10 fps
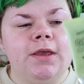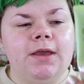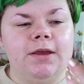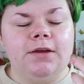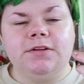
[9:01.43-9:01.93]

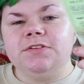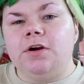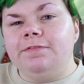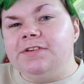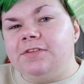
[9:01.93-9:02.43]
And
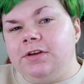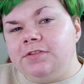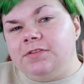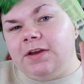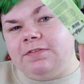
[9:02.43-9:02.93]
obviously you can
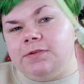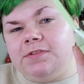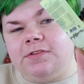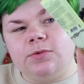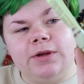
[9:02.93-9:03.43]
see I've used
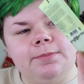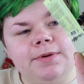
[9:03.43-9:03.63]
this quite a